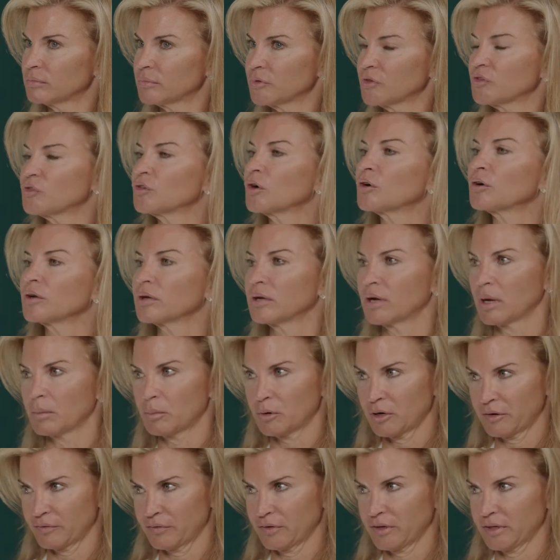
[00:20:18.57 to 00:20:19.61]
start a
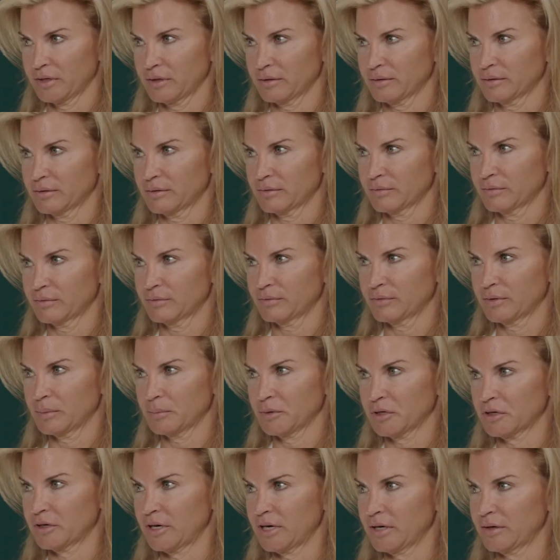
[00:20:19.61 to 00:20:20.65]
nonprofit from
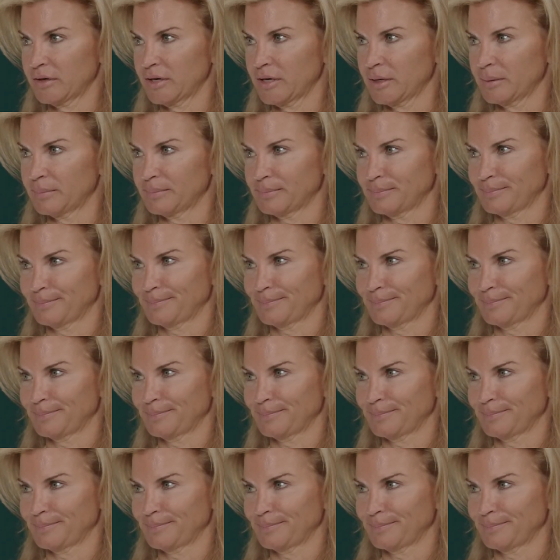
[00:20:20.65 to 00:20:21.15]
the ground up.